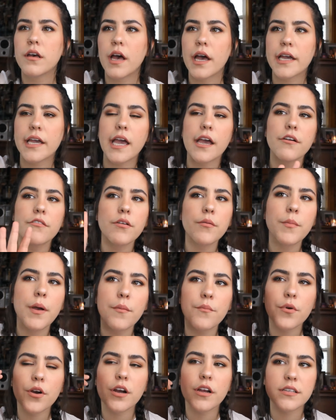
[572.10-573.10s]
I can't
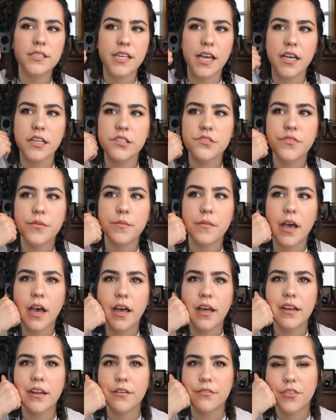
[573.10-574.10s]
remember aside from
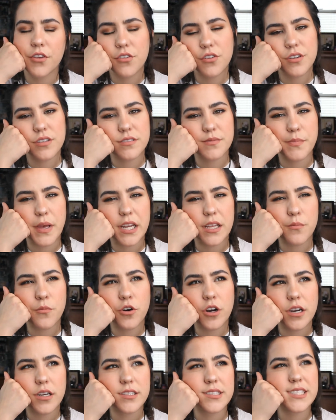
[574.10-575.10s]
that if there was many
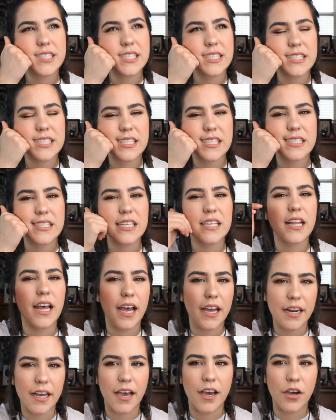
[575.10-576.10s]
more instances in
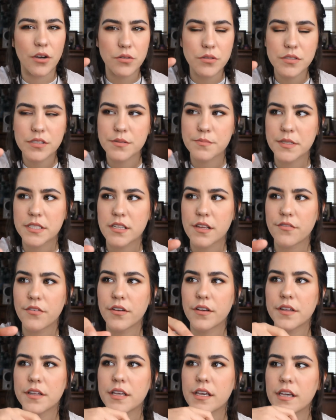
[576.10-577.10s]
that house
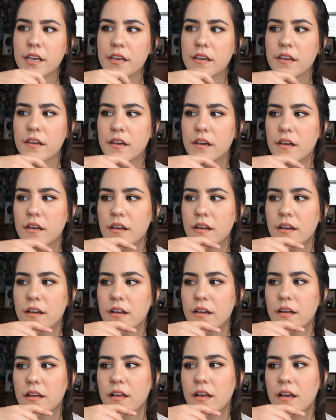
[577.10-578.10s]
specifically.
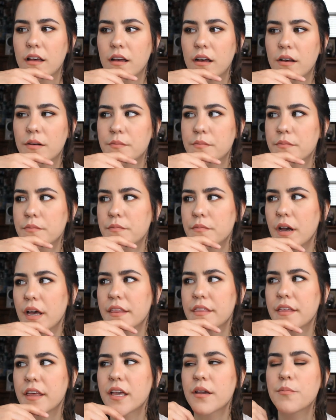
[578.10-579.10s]
Um, I
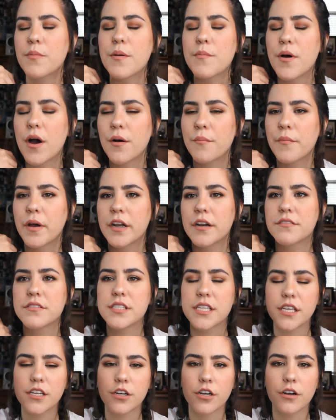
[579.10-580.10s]
think my mom might have
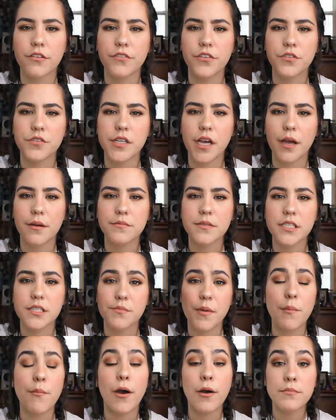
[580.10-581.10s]
seen her a few times because
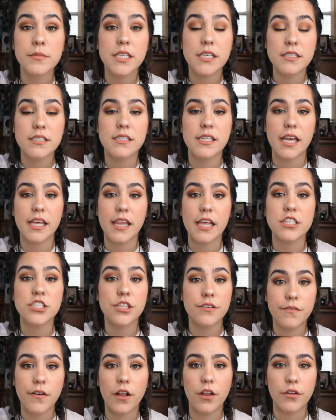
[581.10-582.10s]
my mom did say that
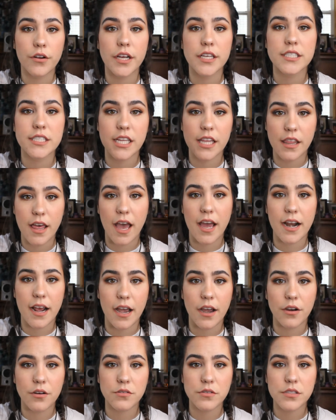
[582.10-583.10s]
she followed us to that
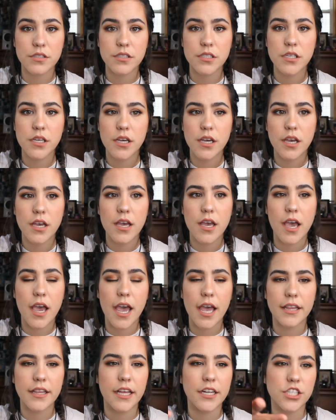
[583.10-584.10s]
house
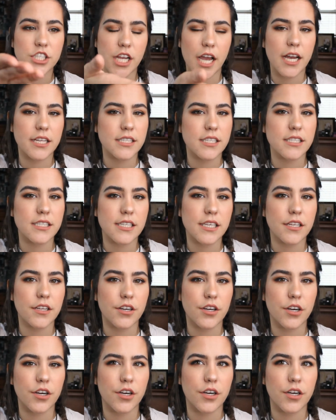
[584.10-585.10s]
and then she hasn't seen
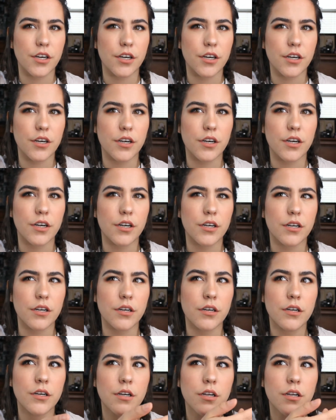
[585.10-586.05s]
her.